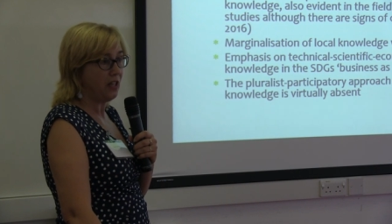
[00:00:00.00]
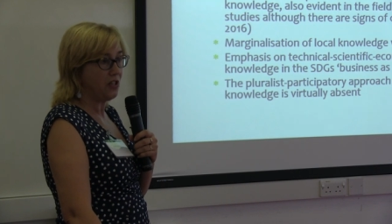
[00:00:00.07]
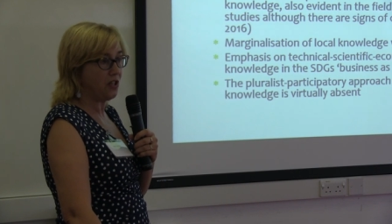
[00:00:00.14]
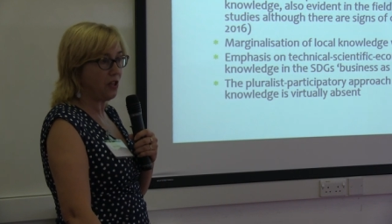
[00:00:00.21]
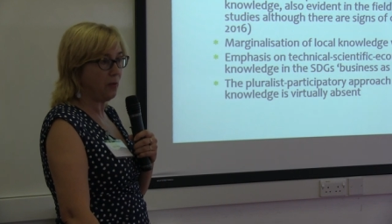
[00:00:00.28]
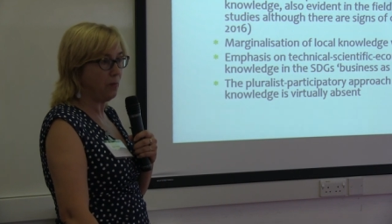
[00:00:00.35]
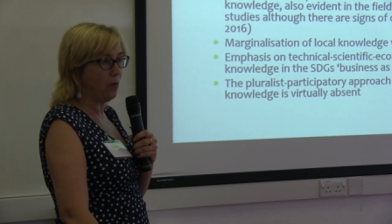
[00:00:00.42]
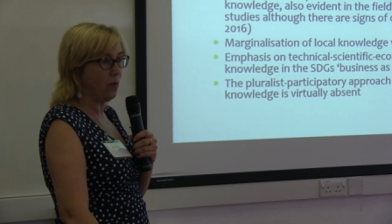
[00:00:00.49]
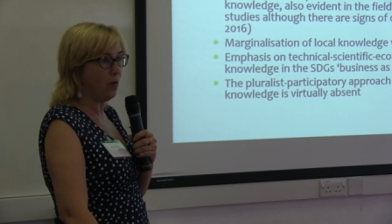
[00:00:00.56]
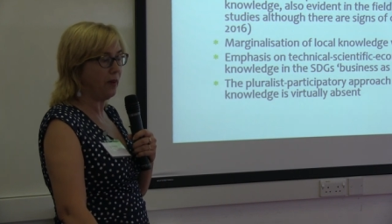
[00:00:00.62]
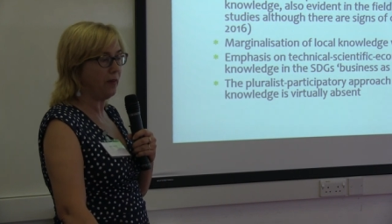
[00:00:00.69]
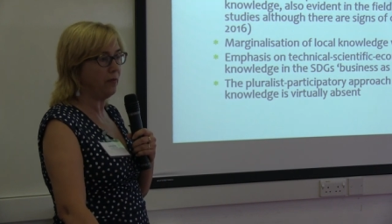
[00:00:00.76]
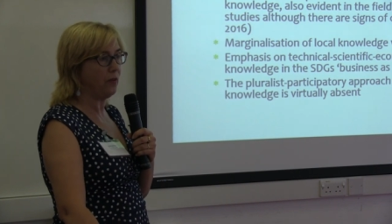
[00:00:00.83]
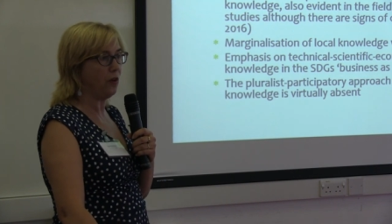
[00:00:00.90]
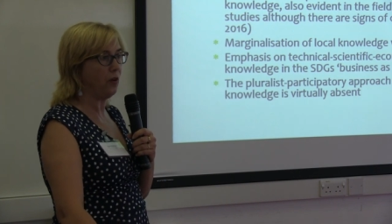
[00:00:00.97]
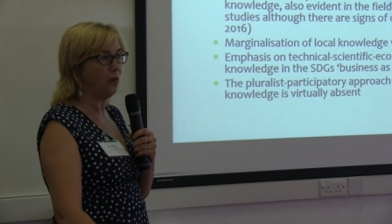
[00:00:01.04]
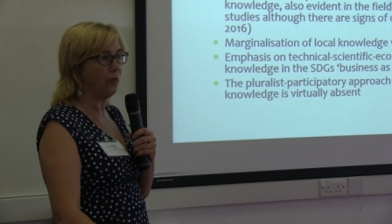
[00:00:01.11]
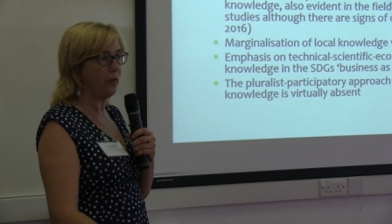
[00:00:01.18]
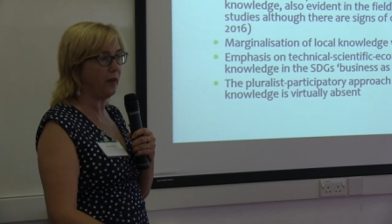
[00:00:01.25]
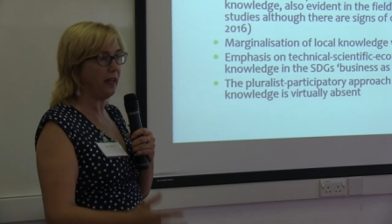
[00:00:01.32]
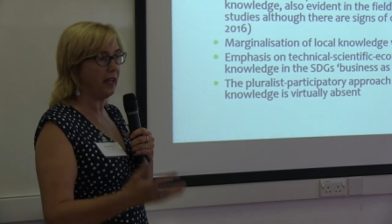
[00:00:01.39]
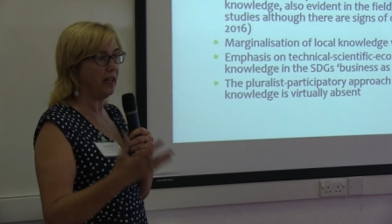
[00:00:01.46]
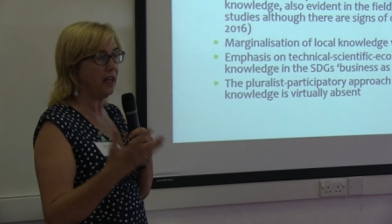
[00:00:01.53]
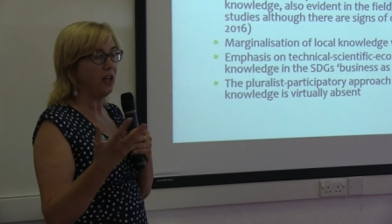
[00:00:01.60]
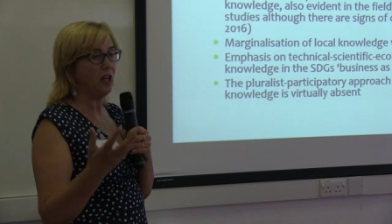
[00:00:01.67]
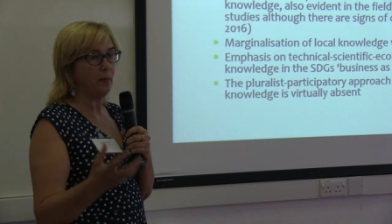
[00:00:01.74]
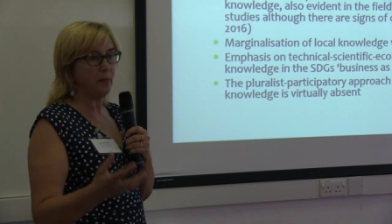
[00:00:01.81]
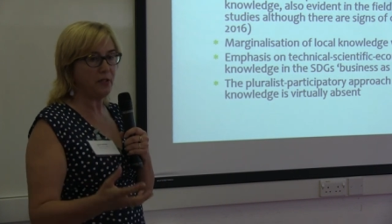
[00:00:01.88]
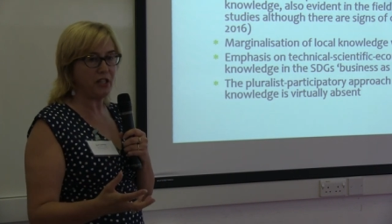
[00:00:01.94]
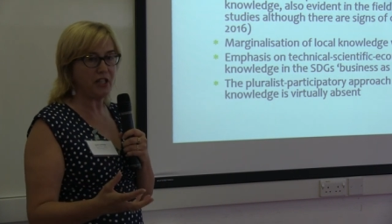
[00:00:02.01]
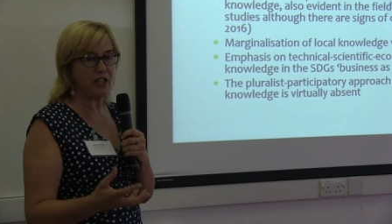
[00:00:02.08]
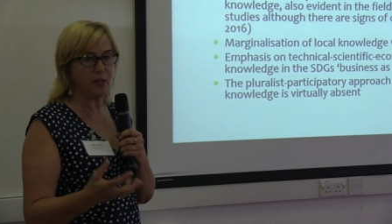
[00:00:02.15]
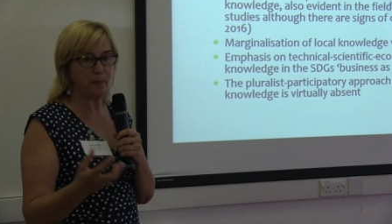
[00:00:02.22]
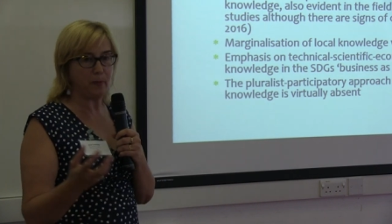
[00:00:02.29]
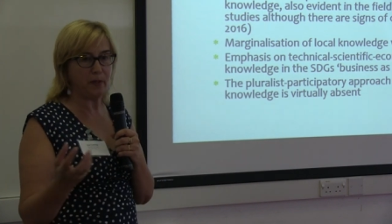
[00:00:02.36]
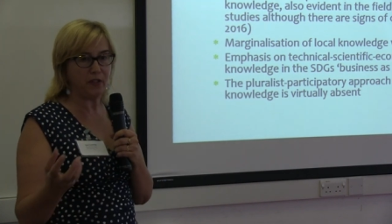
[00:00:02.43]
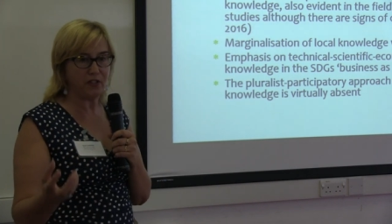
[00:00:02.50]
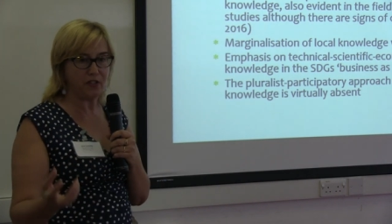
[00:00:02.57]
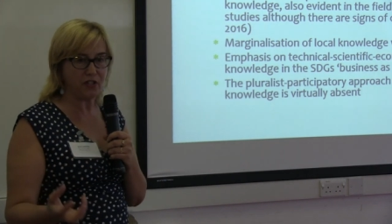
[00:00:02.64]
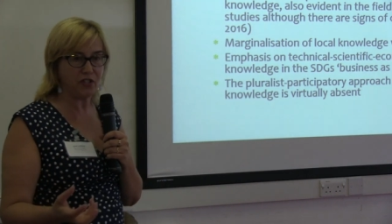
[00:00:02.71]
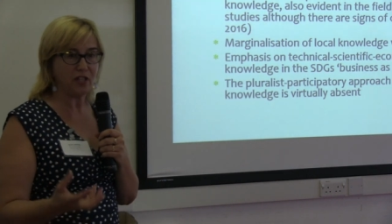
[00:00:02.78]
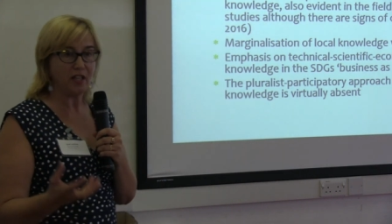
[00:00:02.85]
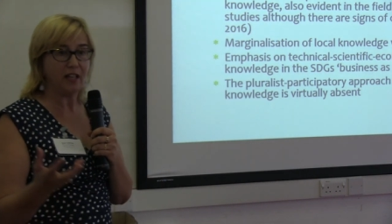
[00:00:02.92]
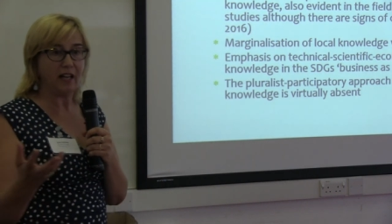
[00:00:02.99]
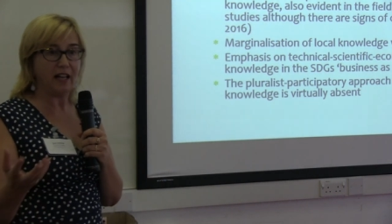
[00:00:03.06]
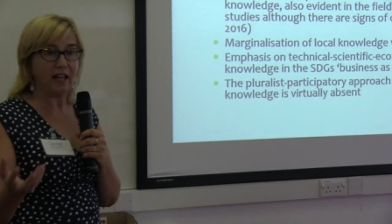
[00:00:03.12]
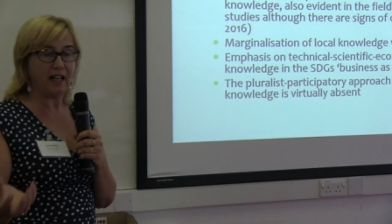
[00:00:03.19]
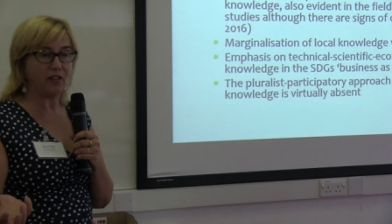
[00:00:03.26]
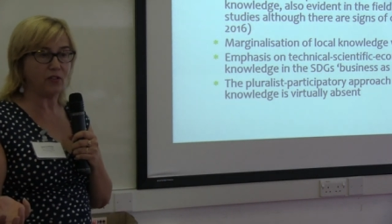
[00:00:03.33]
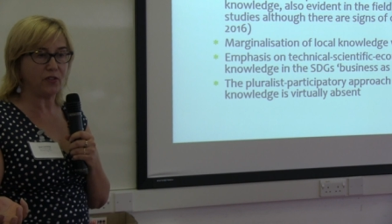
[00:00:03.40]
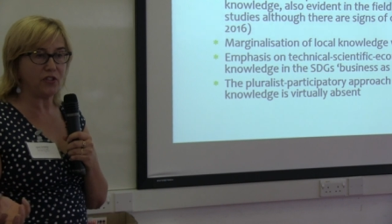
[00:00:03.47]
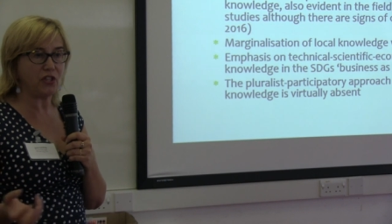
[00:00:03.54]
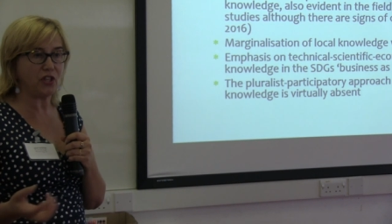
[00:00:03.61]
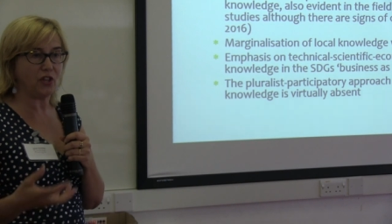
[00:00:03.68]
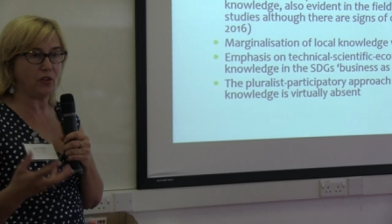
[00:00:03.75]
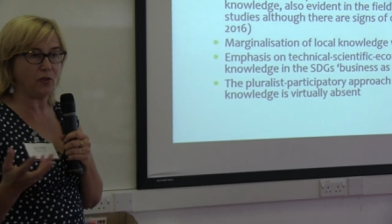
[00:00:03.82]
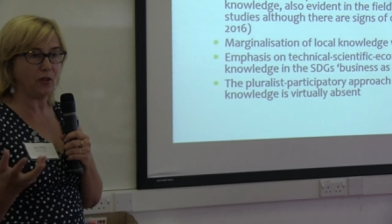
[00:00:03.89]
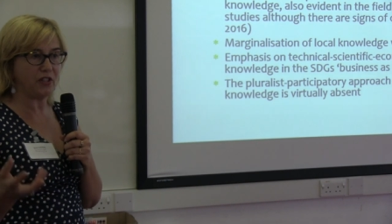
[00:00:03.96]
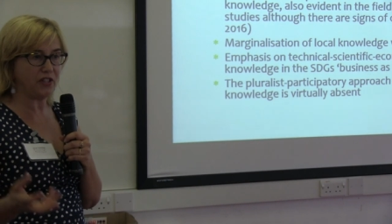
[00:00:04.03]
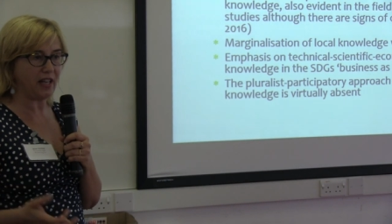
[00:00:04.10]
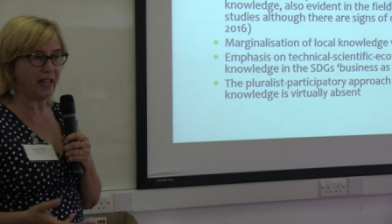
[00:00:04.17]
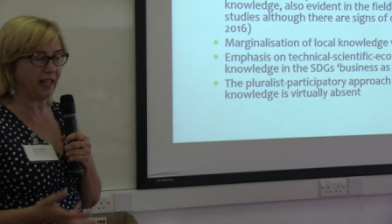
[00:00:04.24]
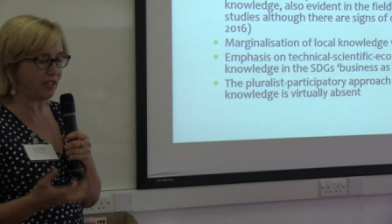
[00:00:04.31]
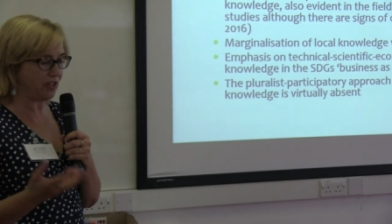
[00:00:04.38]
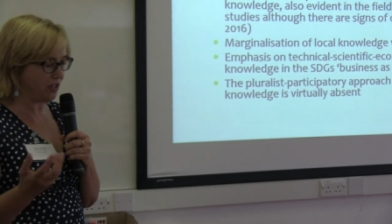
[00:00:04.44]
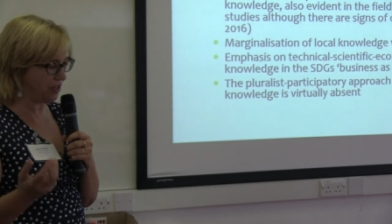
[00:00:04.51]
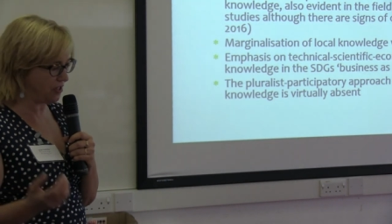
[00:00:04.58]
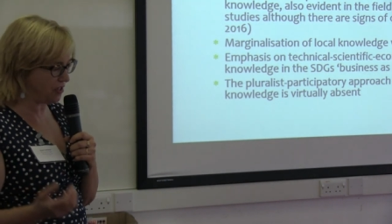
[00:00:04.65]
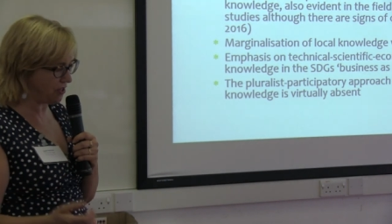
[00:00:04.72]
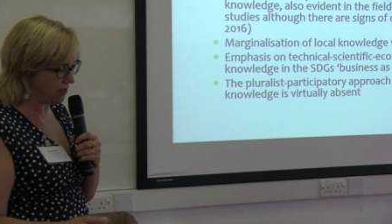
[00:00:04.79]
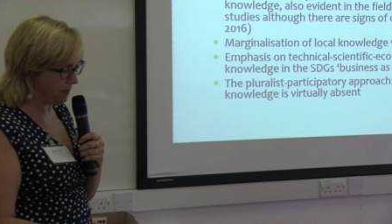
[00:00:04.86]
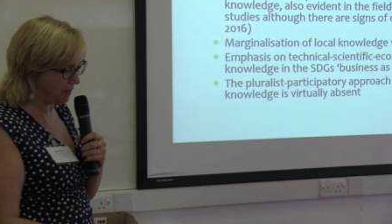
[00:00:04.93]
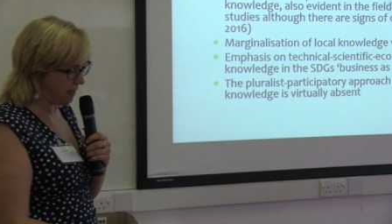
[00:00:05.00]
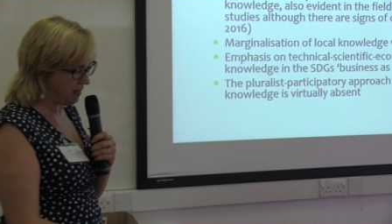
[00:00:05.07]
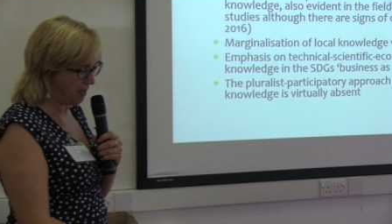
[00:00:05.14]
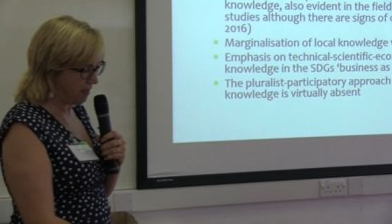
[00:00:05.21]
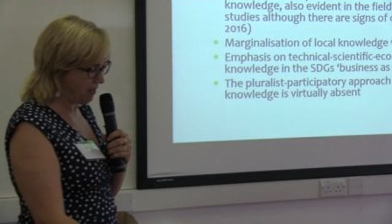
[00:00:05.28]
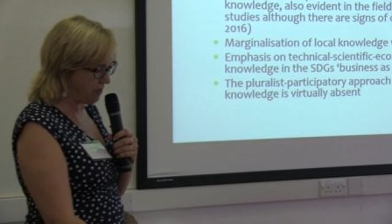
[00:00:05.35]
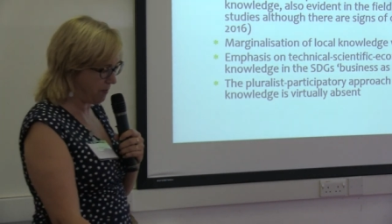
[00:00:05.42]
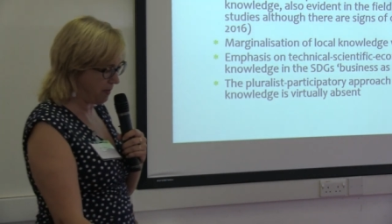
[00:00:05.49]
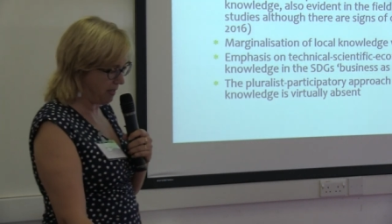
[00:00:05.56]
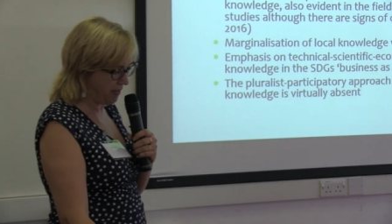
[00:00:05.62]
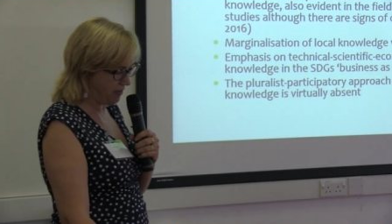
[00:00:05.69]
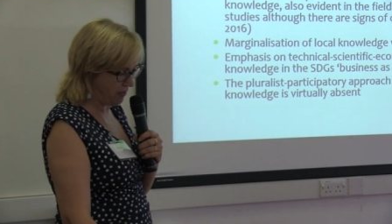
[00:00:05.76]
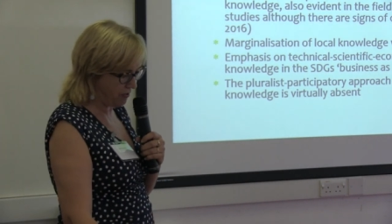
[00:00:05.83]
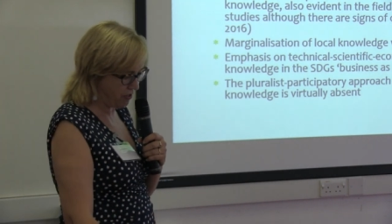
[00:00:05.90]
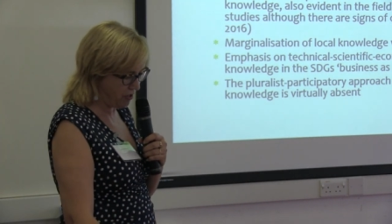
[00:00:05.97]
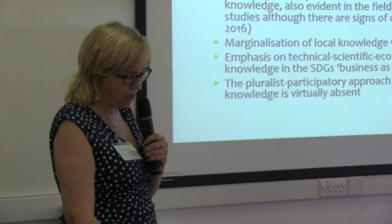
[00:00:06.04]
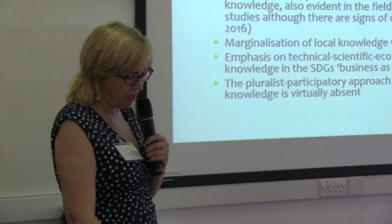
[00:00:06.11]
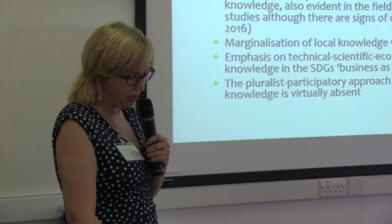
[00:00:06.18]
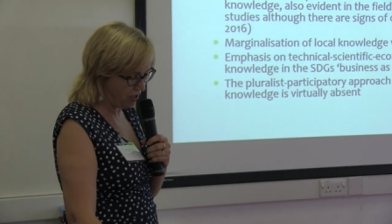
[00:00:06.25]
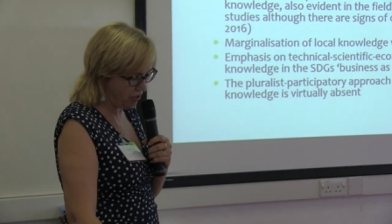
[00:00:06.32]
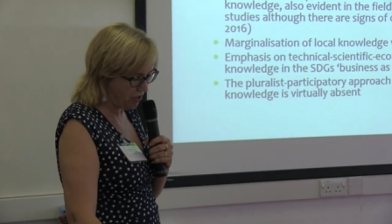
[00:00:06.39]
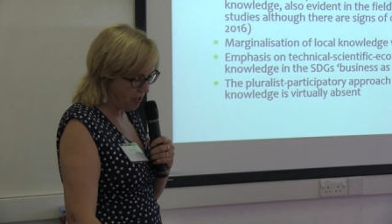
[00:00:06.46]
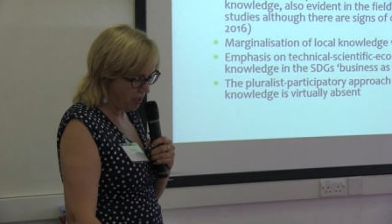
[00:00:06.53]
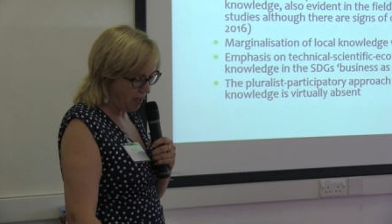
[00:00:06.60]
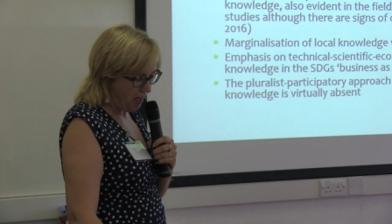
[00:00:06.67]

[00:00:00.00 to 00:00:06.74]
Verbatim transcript: so more involving participants and also as actors as well, as well in research.